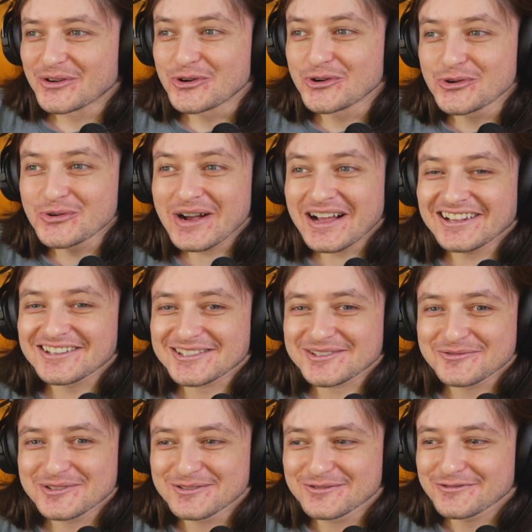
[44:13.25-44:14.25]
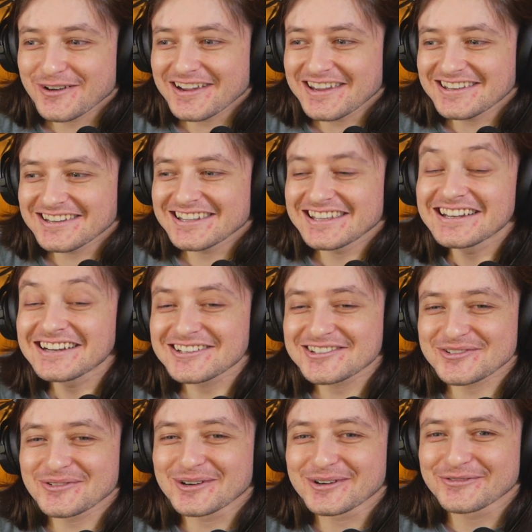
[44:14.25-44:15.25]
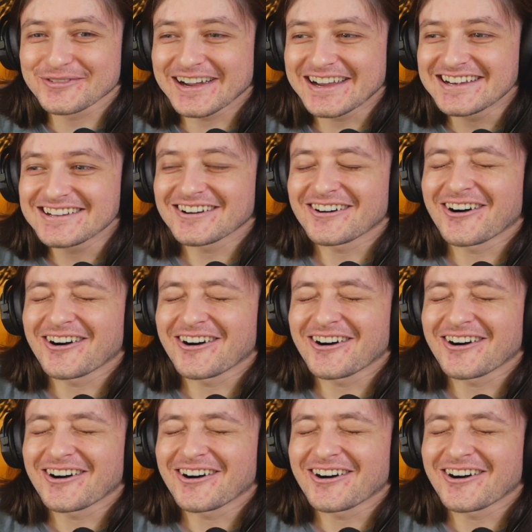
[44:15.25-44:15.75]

Who else would fight in a sword fight